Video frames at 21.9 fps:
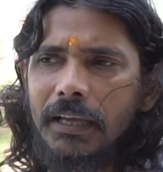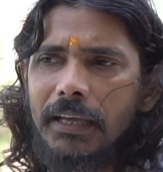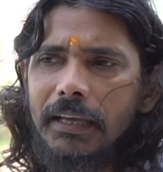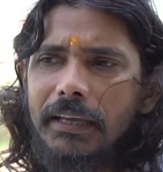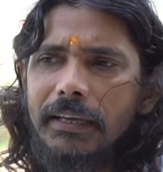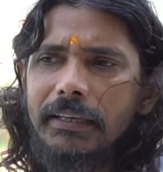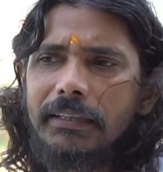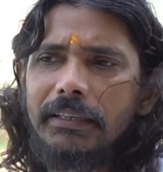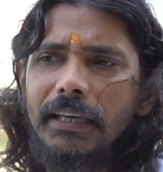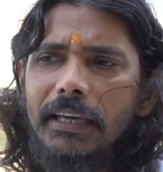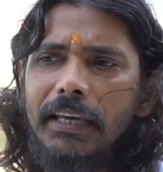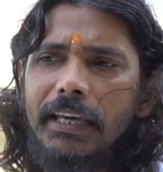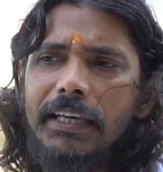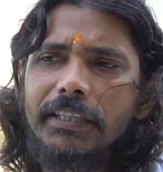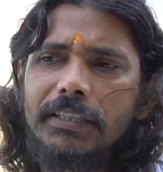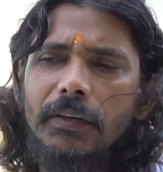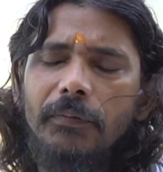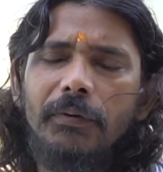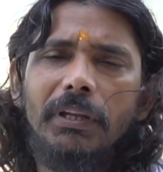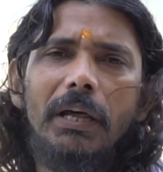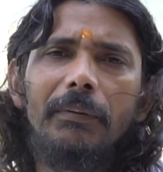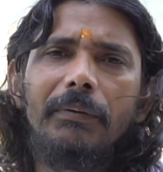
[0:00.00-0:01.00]
In the age
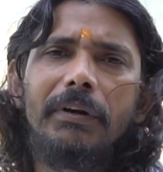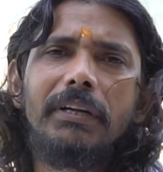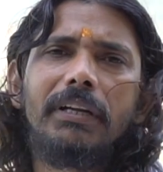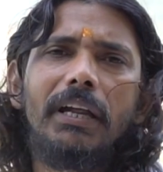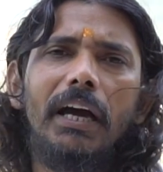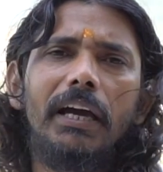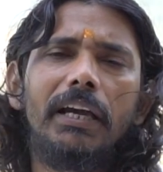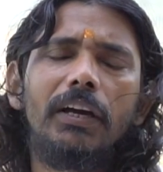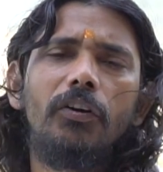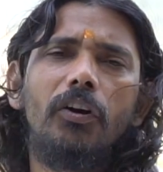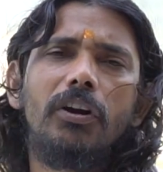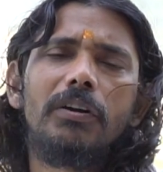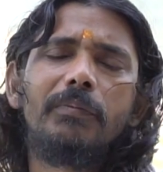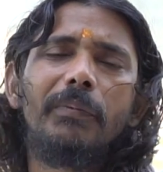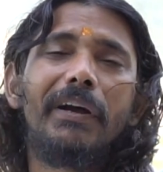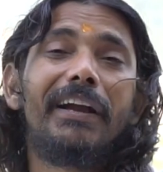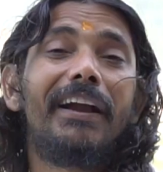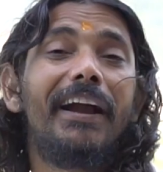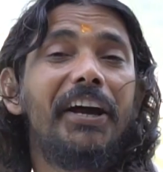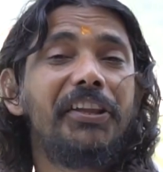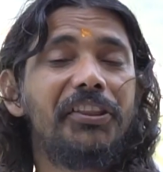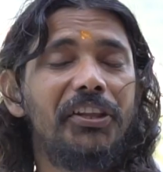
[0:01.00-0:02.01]
of 11, I got
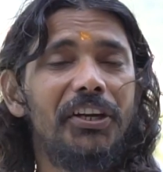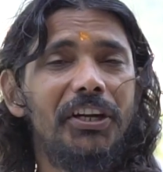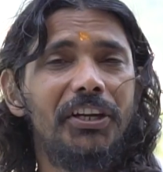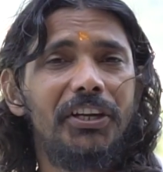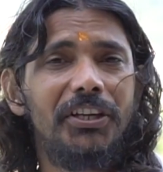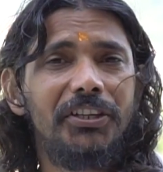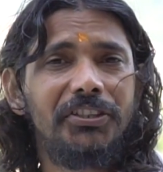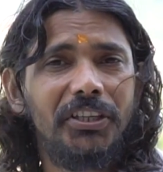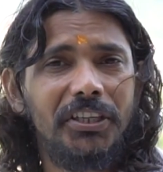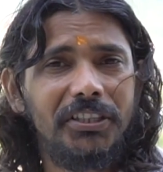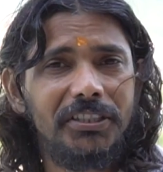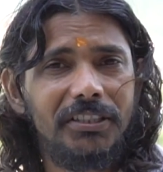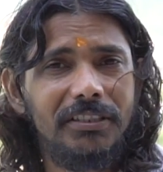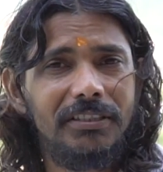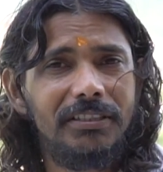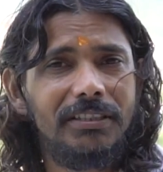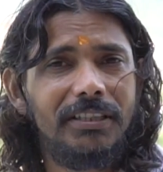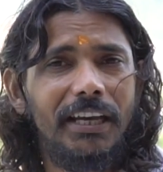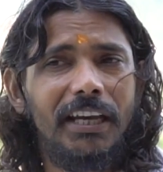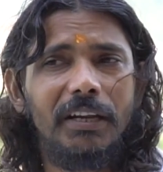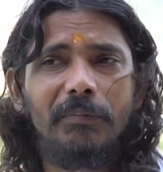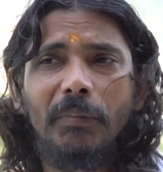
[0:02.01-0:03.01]
my Gayatri
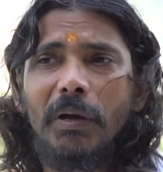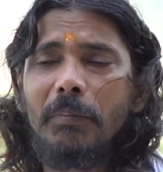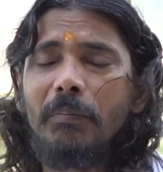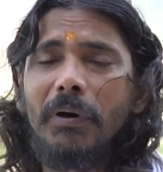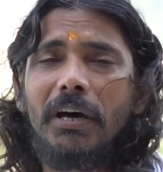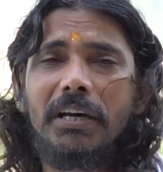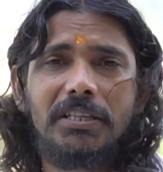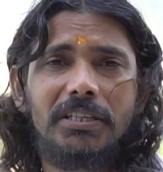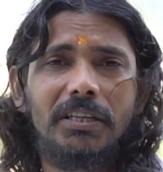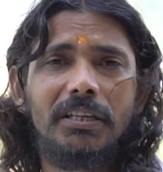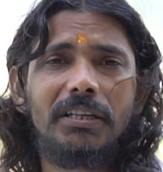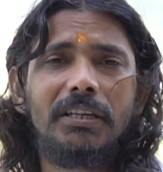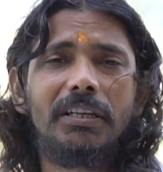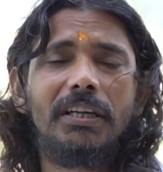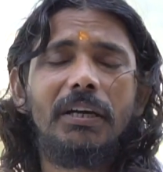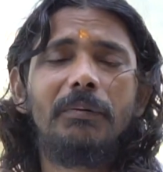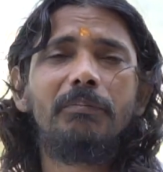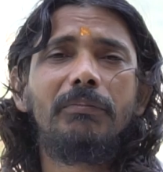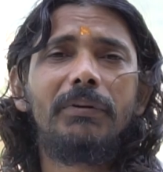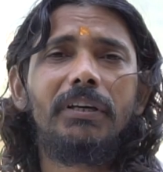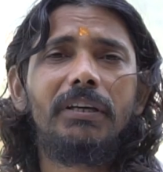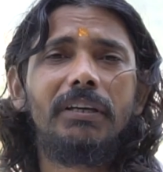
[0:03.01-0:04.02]
initiations, and my master
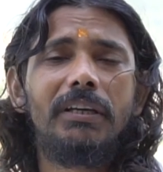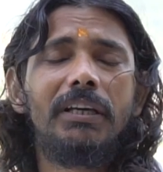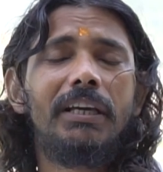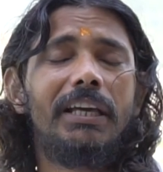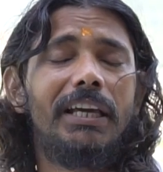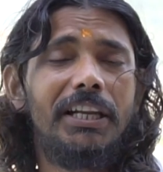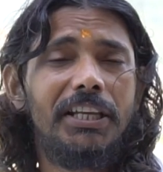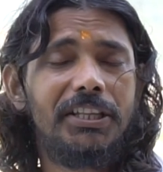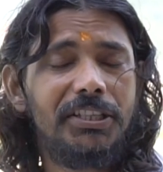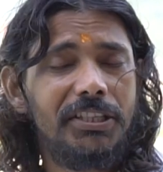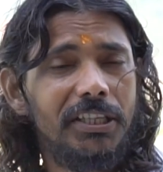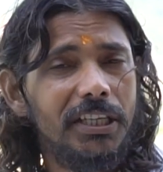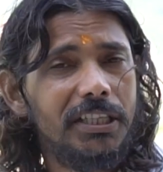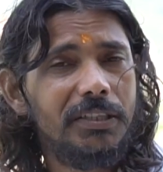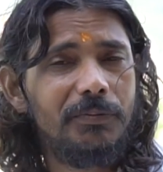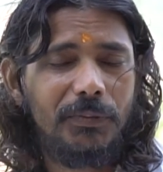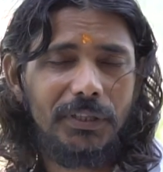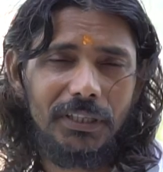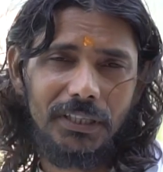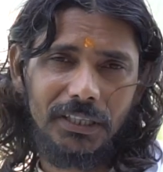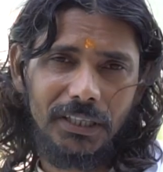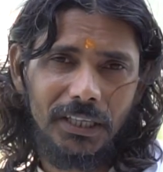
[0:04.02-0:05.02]
initiate
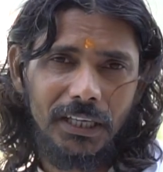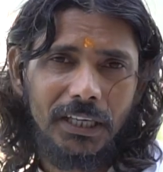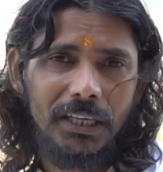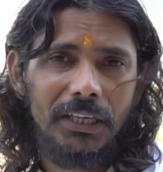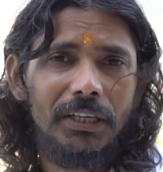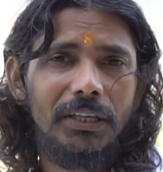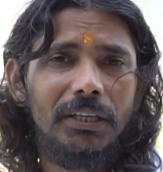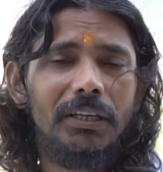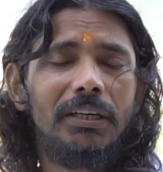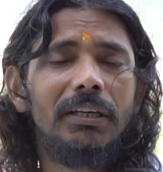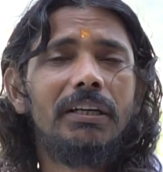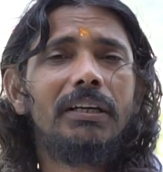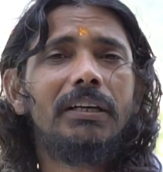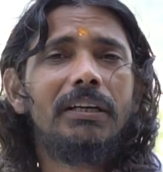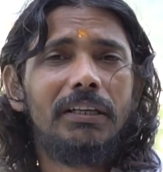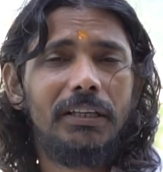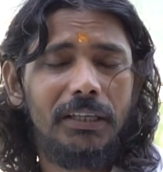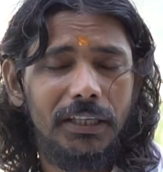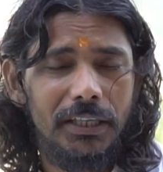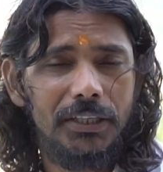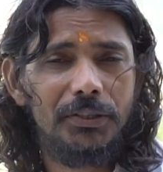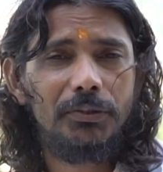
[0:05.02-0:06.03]
me
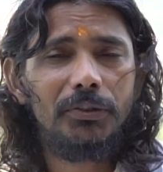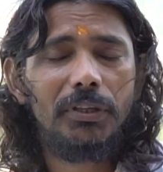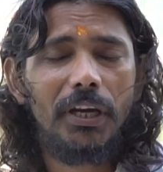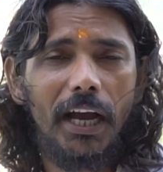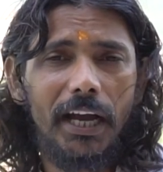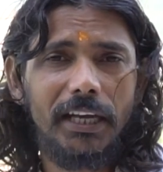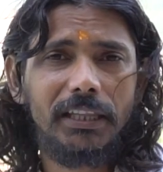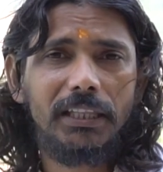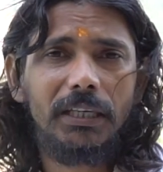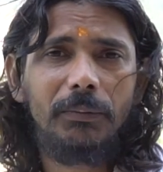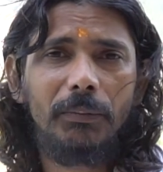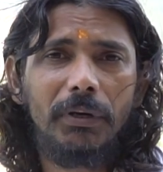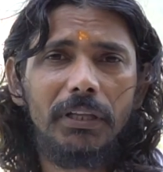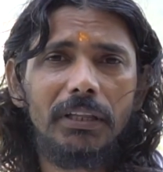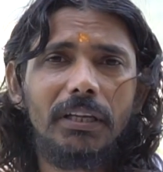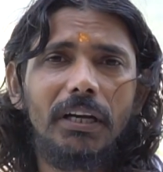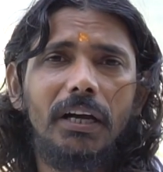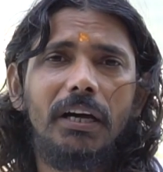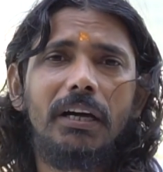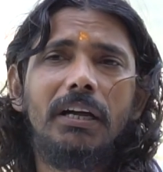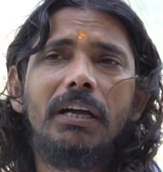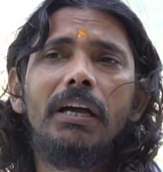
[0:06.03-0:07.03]
into the Gayatri
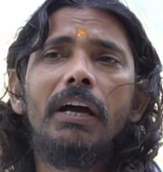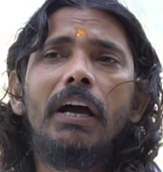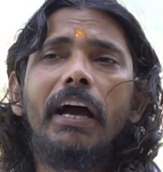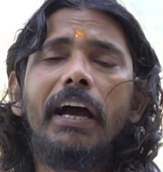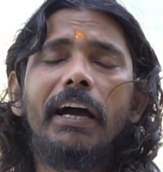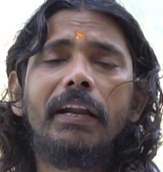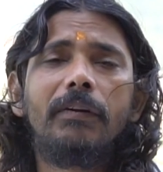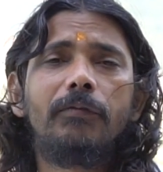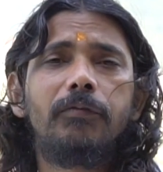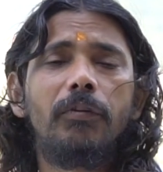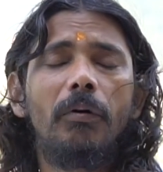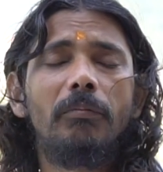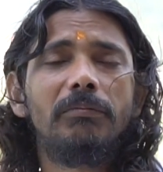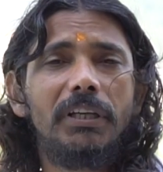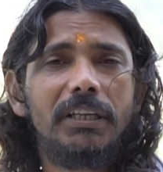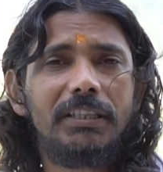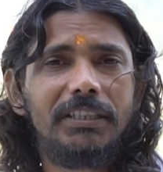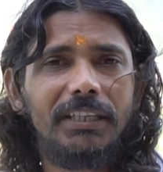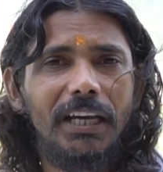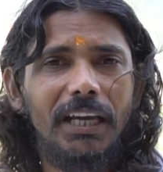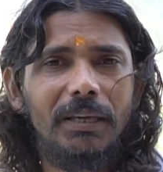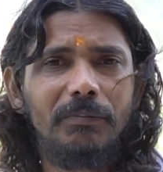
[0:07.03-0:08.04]
mantra, and from
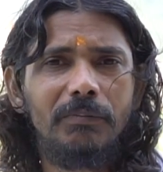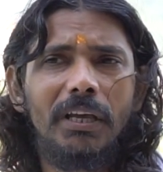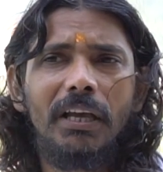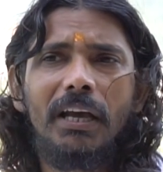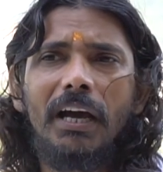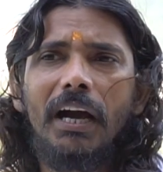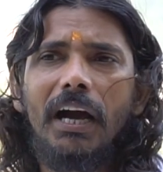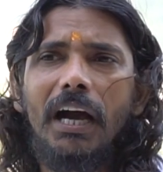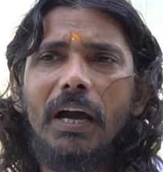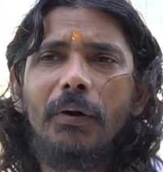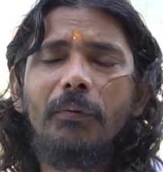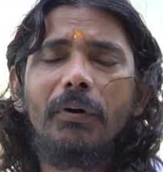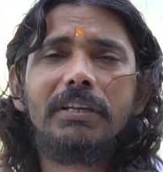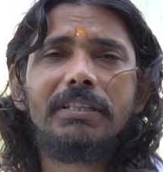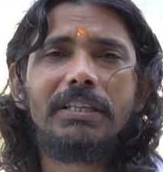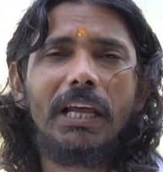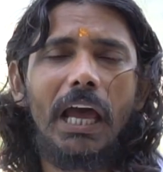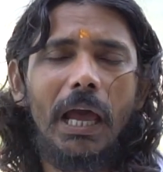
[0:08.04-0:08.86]
that time I was